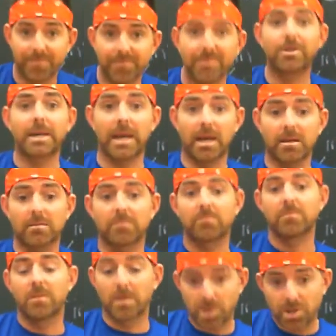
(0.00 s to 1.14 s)
You can.
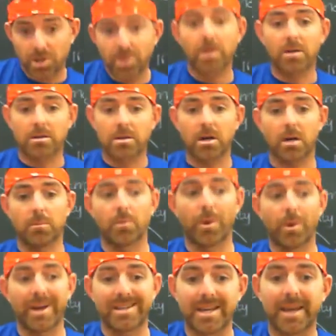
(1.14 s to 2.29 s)
Another common
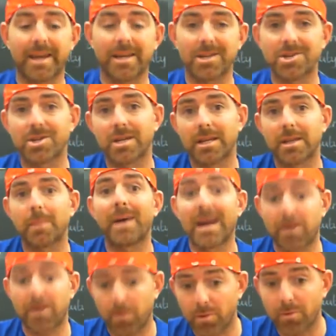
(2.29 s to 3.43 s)
way to get injured in the
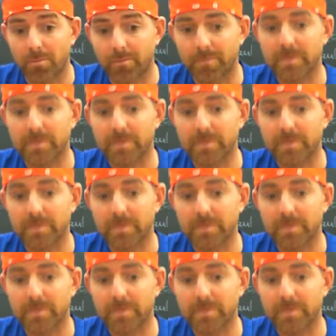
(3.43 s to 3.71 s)
bathroom,